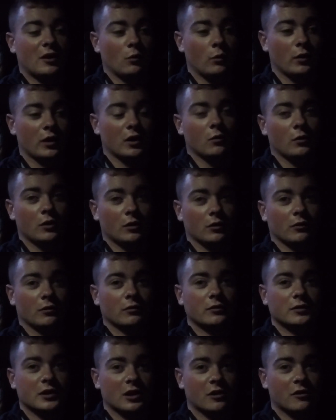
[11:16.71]
Wicked Wheel
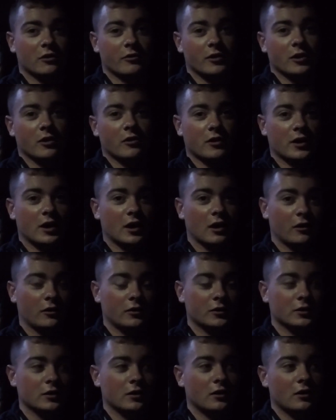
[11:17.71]
is like $300,